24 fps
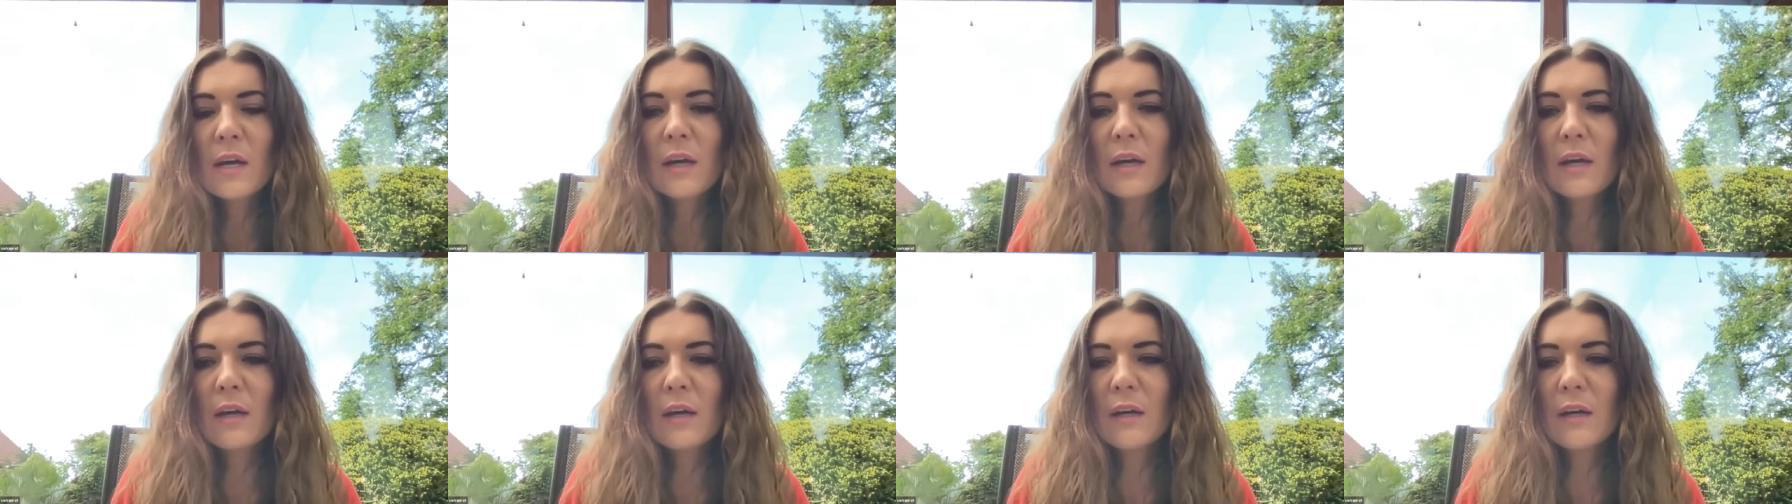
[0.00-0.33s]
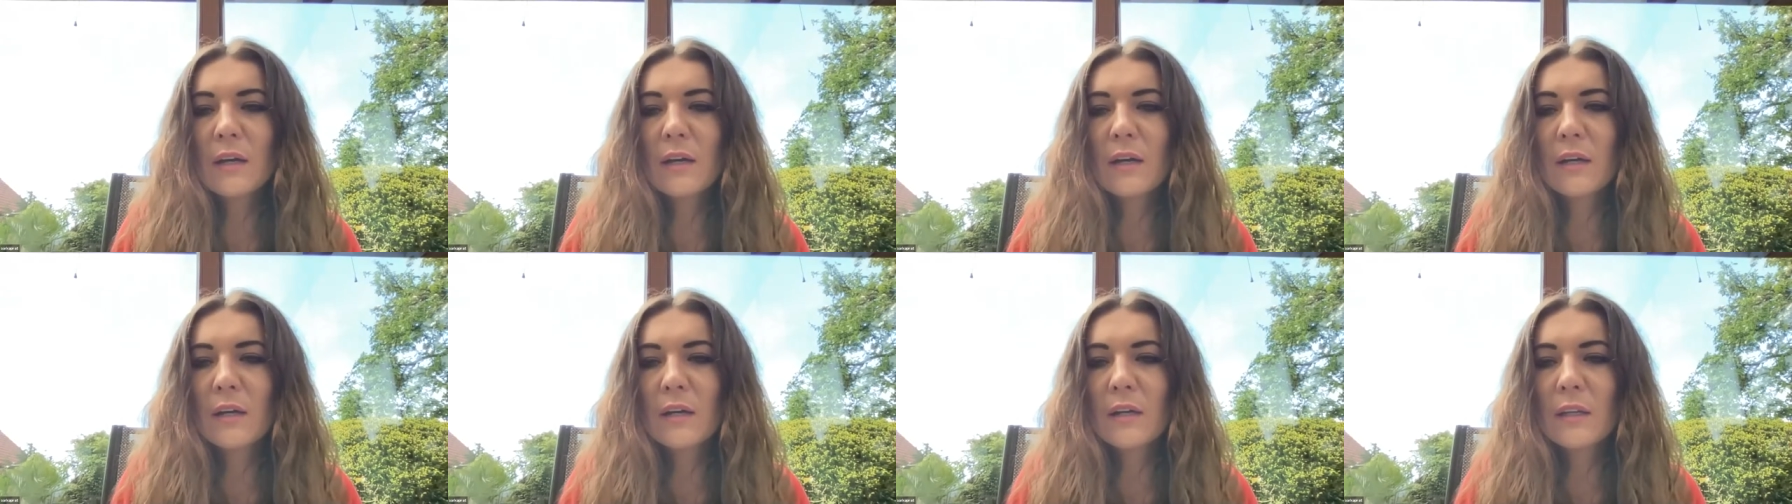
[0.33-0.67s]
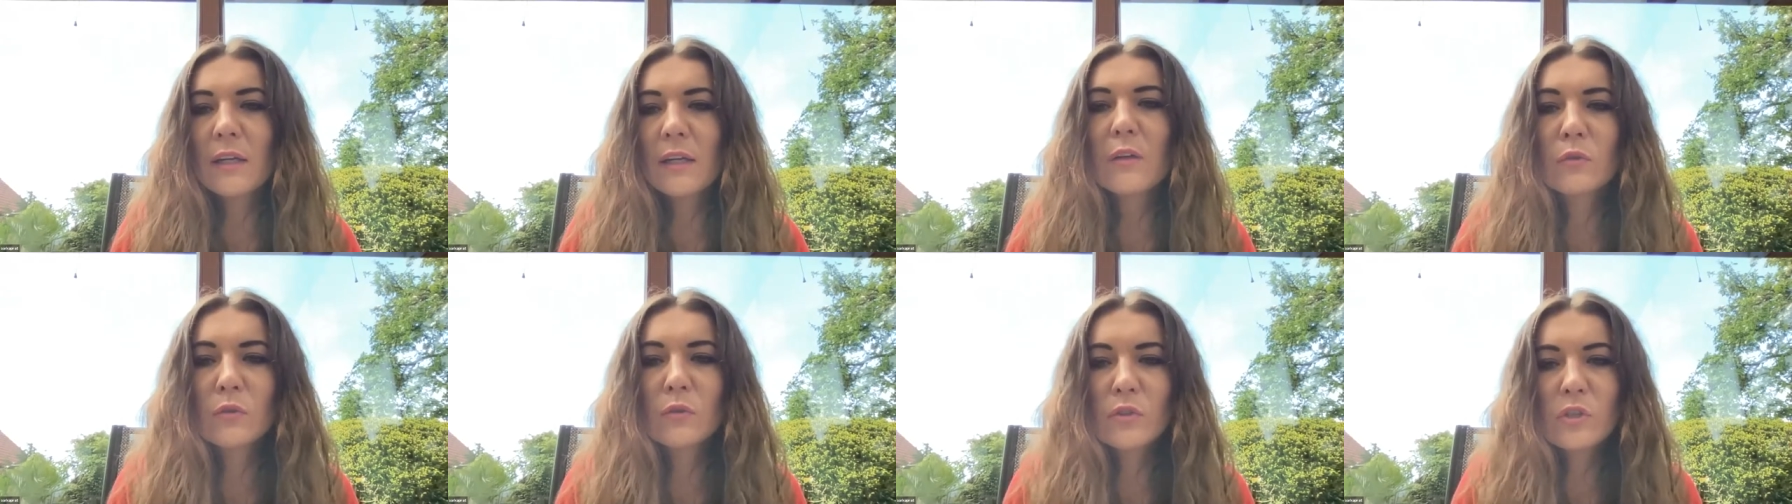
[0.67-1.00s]
Uh,
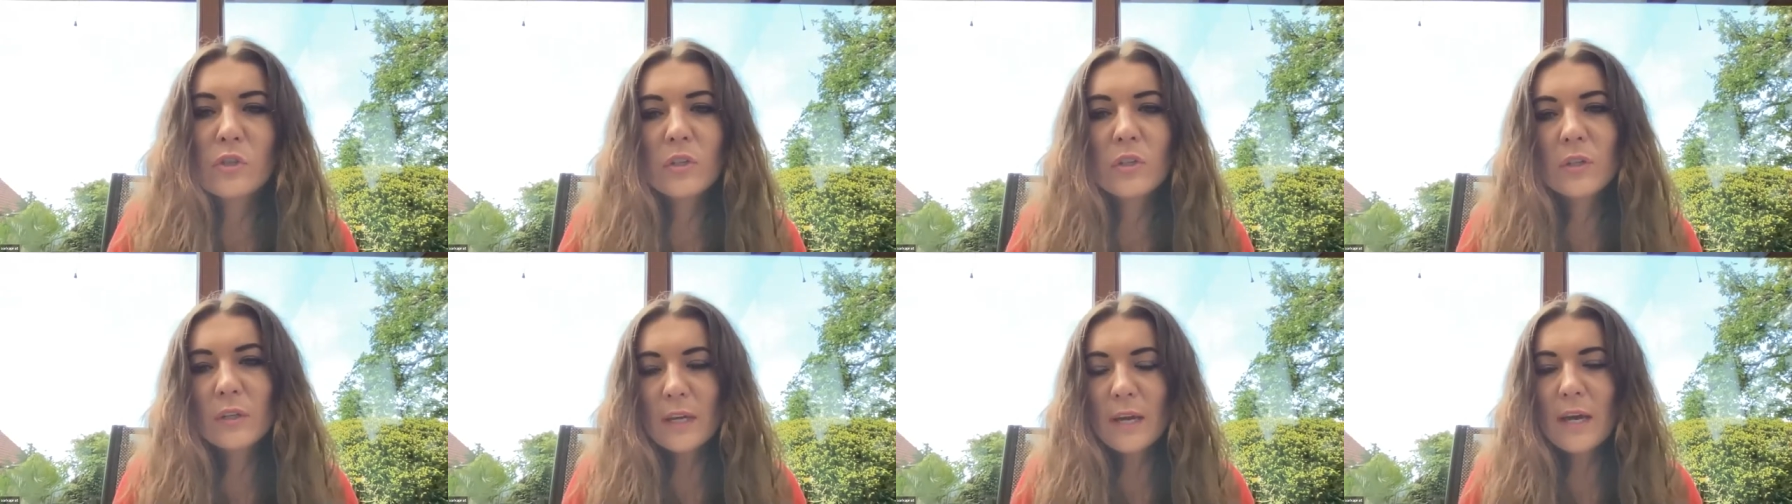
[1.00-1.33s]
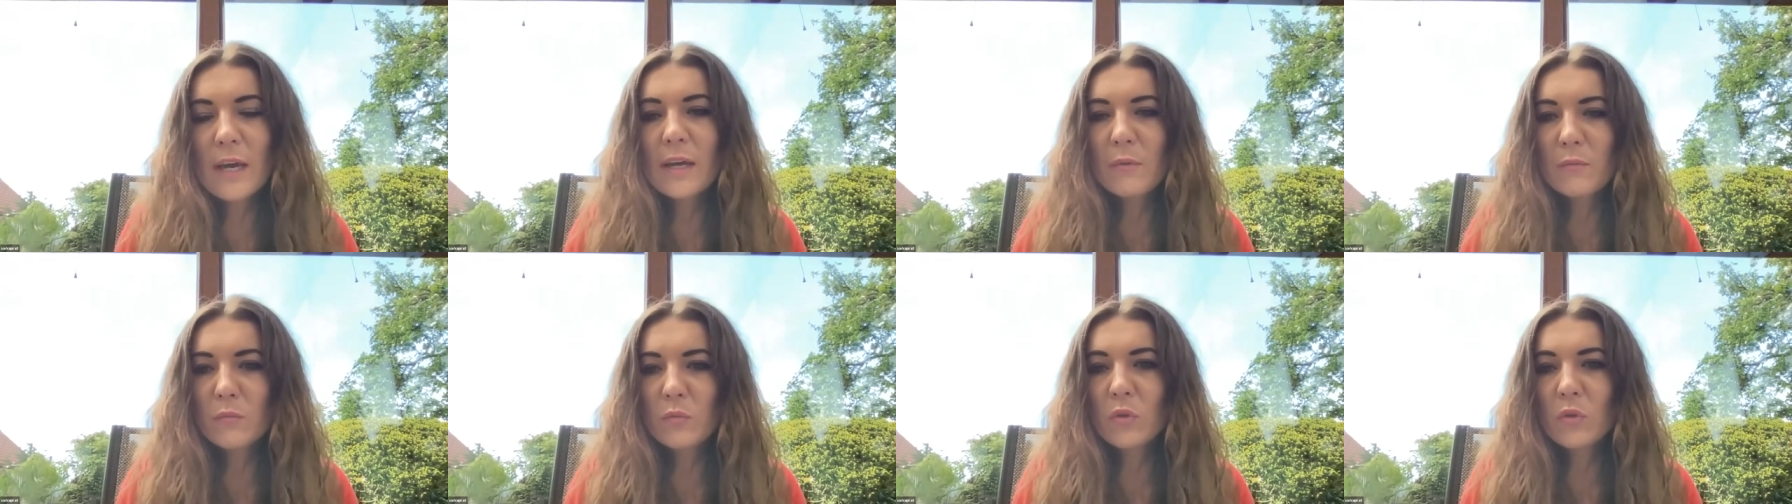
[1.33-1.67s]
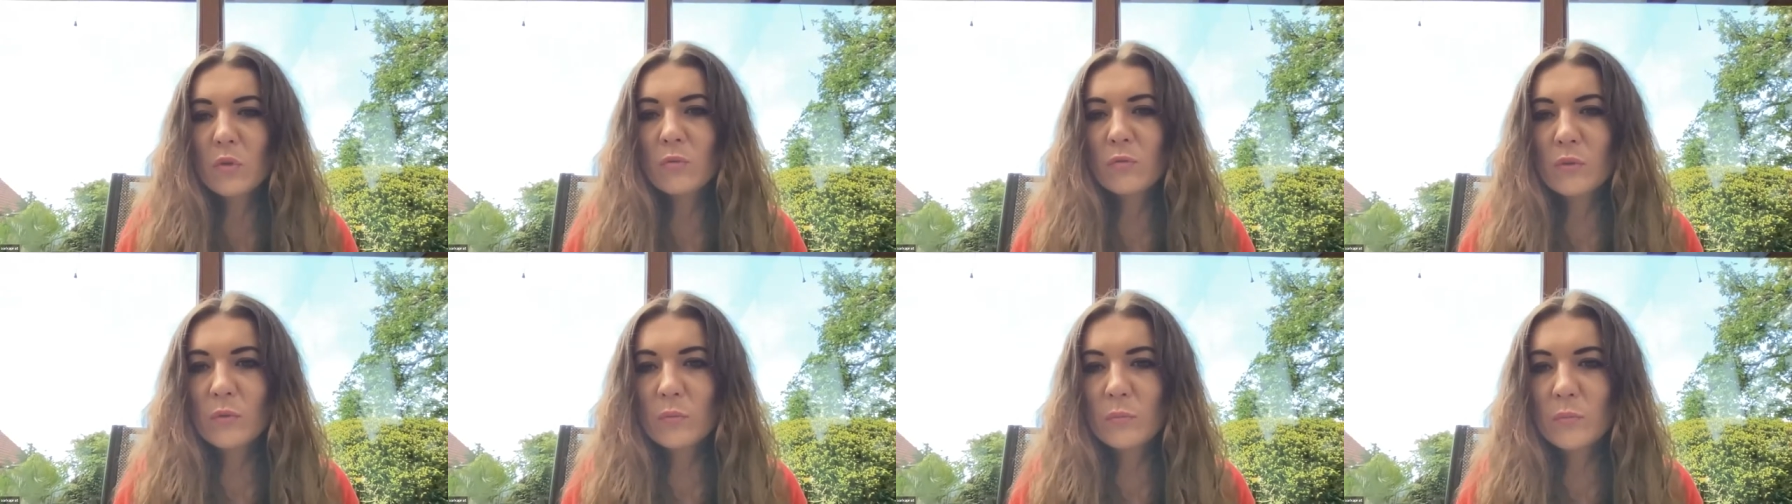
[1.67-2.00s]
like originally, I am not
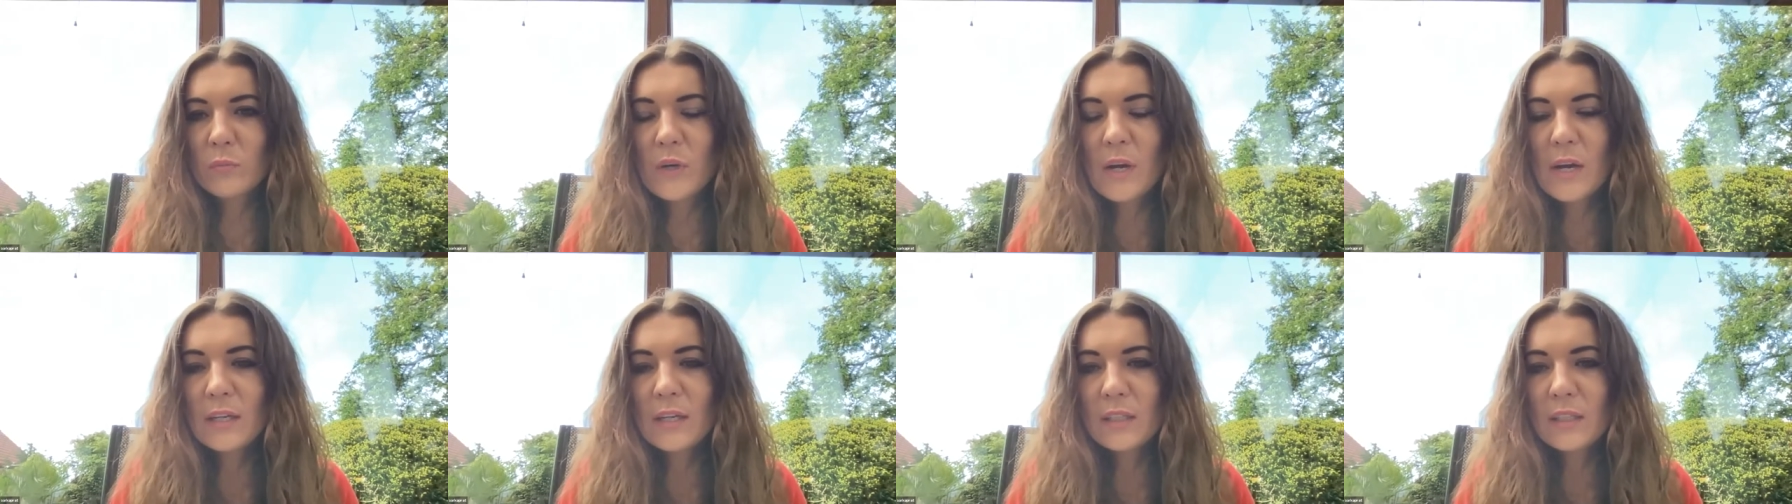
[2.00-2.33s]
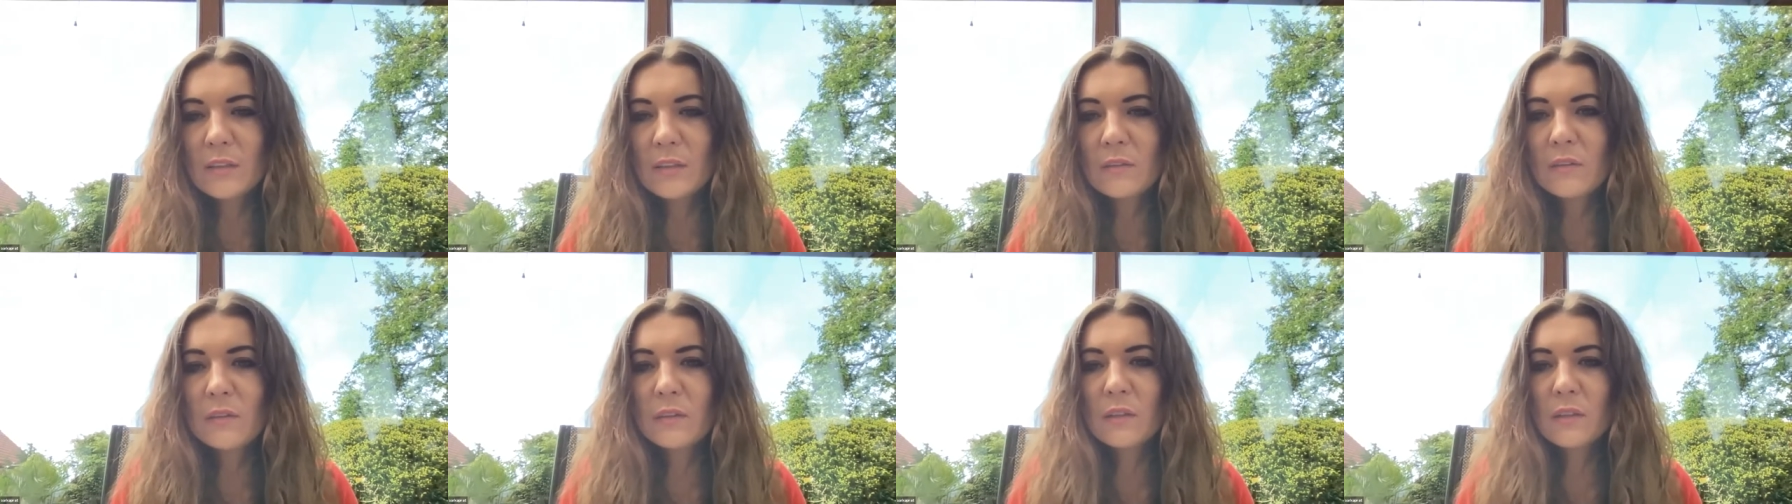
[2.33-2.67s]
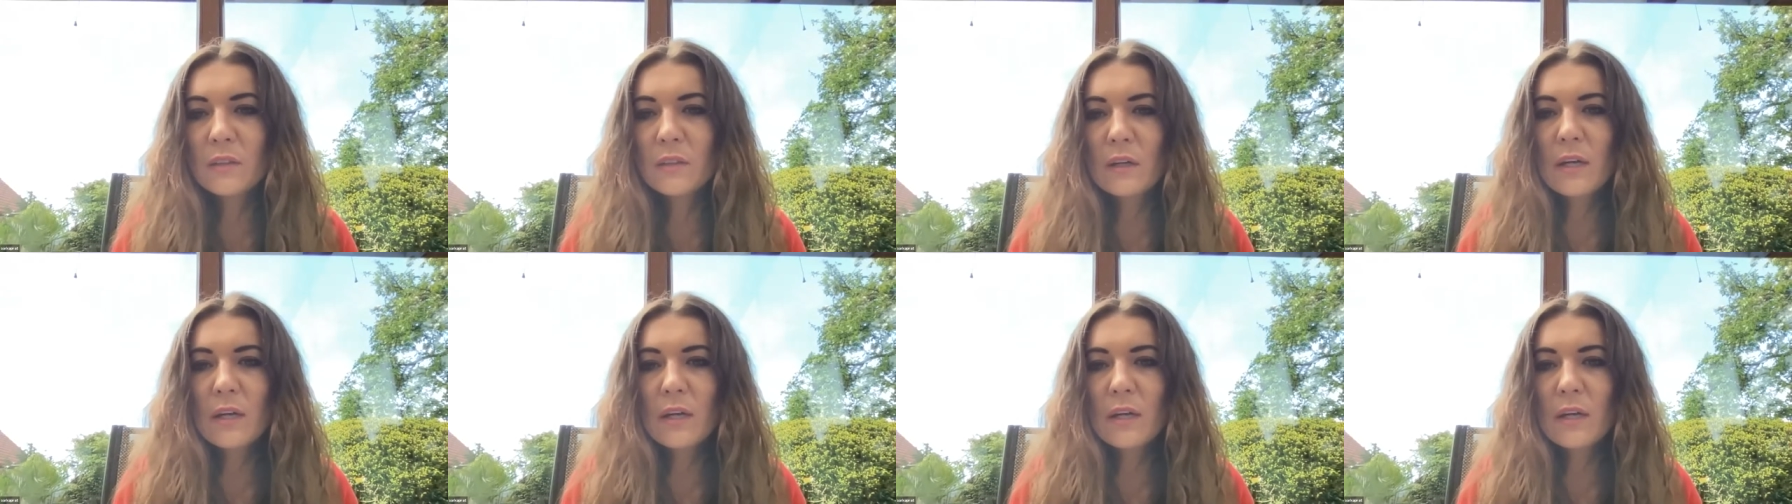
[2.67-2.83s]
from Prague either.